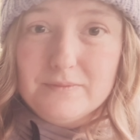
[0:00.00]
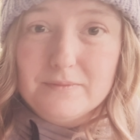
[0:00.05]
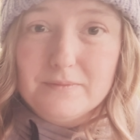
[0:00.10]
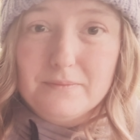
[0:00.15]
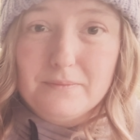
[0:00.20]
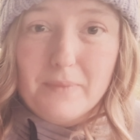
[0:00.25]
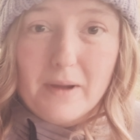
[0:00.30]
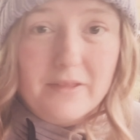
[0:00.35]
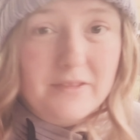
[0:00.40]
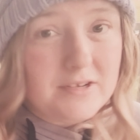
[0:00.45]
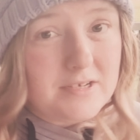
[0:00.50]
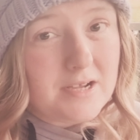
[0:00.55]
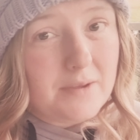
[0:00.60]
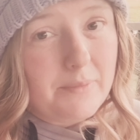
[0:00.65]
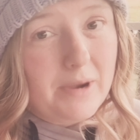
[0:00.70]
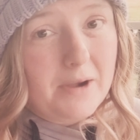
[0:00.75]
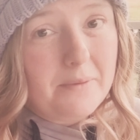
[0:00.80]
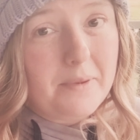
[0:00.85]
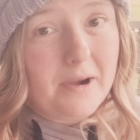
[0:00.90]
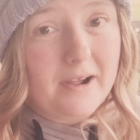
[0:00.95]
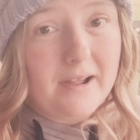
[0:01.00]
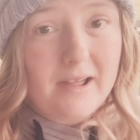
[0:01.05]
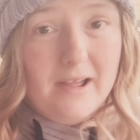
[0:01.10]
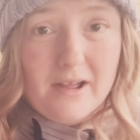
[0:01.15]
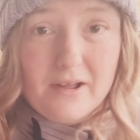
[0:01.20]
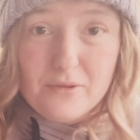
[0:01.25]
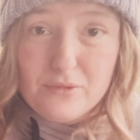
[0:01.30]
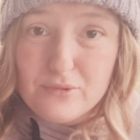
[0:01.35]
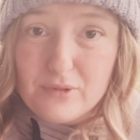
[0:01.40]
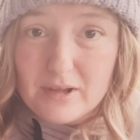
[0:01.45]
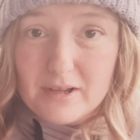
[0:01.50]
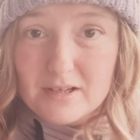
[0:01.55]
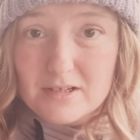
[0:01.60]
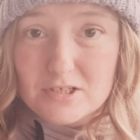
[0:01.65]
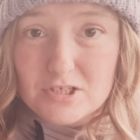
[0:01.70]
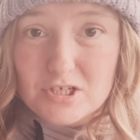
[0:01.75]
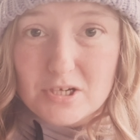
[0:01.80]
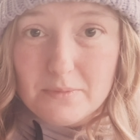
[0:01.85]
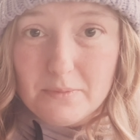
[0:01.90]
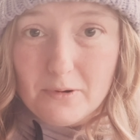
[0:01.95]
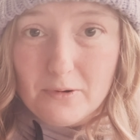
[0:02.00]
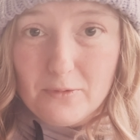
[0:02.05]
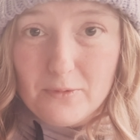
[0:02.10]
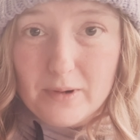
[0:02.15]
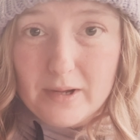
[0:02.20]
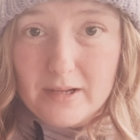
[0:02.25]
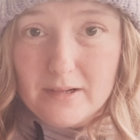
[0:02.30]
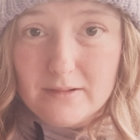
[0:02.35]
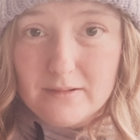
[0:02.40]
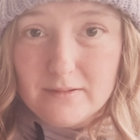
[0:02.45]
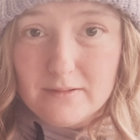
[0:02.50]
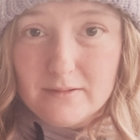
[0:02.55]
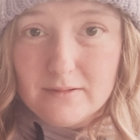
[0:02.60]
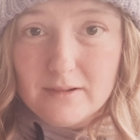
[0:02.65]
by the time I buy a second cheaper one,